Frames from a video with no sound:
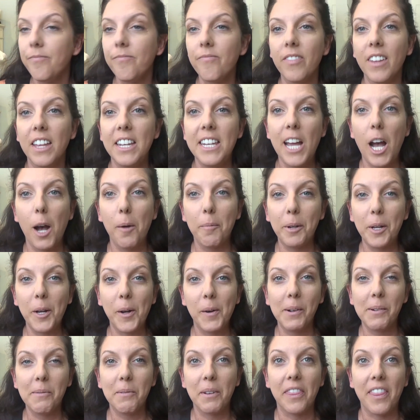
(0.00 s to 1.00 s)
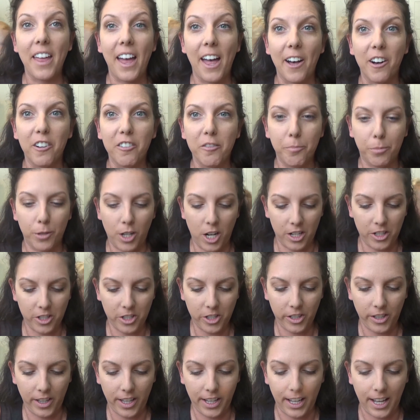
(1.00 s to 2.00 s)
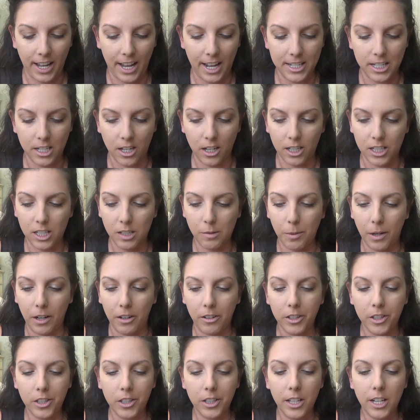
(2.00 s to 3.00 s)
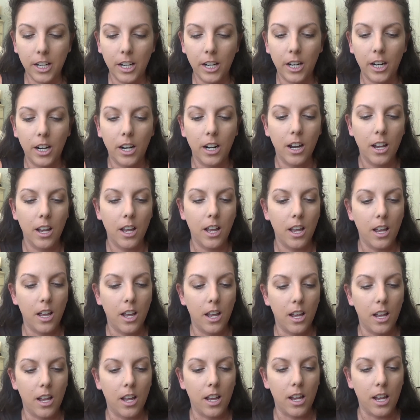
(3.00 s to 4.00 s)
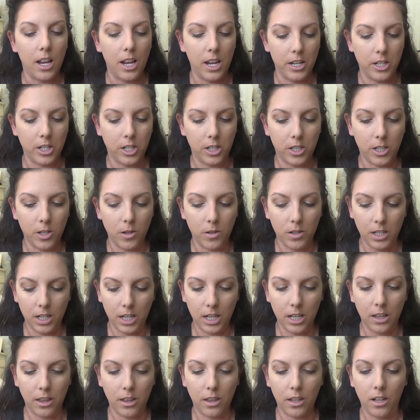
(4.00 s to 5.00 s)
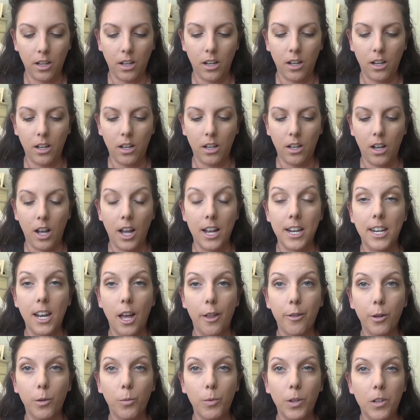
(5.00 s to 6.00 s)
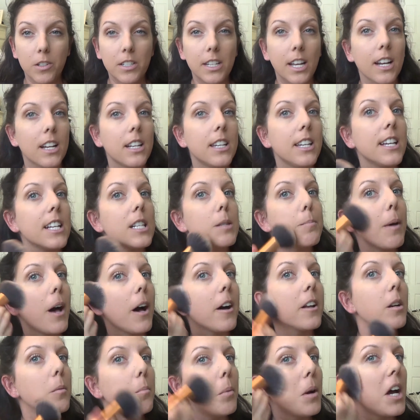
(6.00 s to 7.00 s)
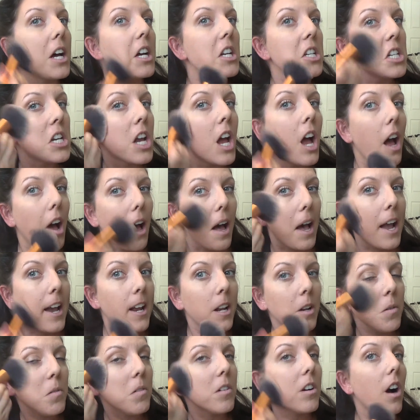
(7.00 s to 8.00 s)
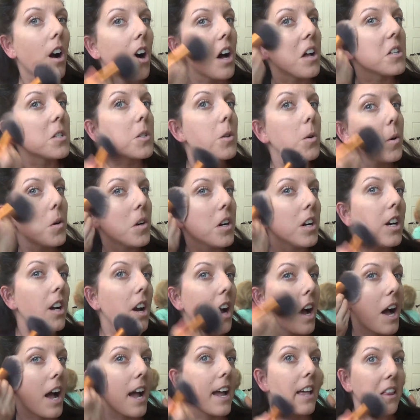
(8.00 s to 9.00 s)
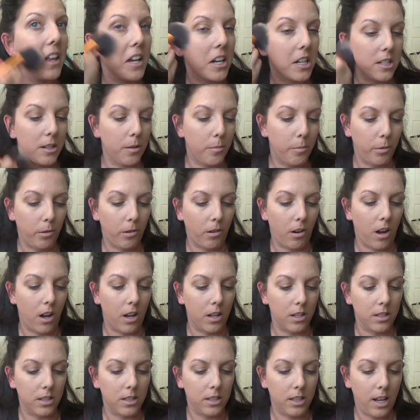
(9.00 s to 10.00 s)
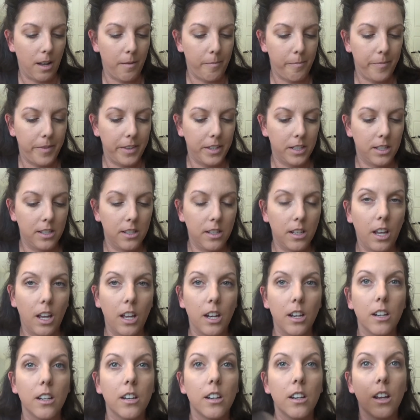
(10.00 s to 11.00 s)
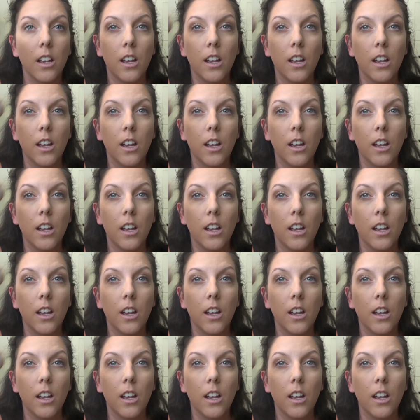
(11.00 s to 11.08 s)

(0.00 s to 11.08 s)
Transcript: Now I'm gonna go in with the e.l.f. bronzer like I had talked about earlier, and just using another Real Techniques powder brush. I don't contour. I like to bronze up the skin.